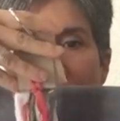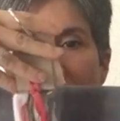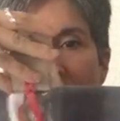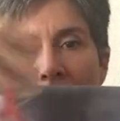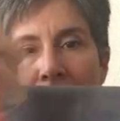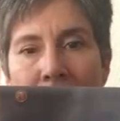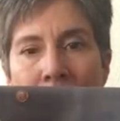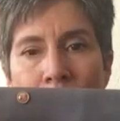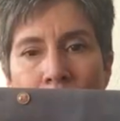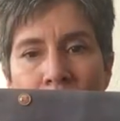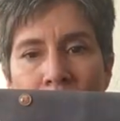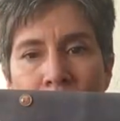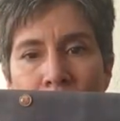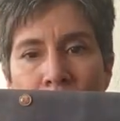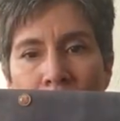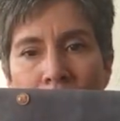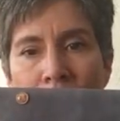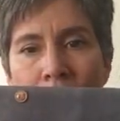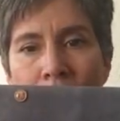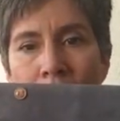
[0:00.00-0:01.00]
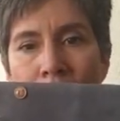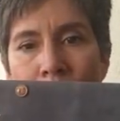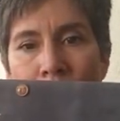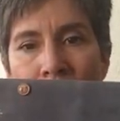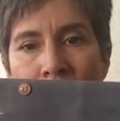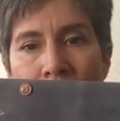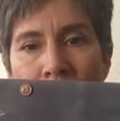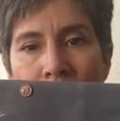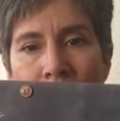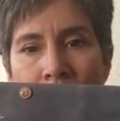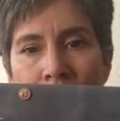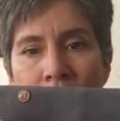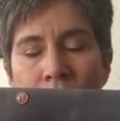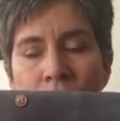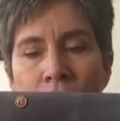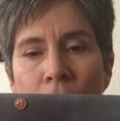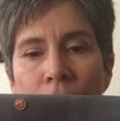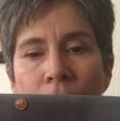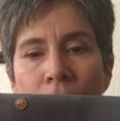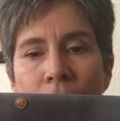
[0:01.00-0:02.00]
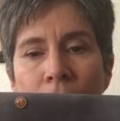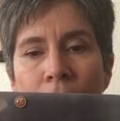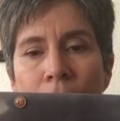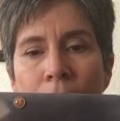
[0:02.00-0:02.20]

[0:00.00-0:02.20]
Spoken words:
that was my pathetic start.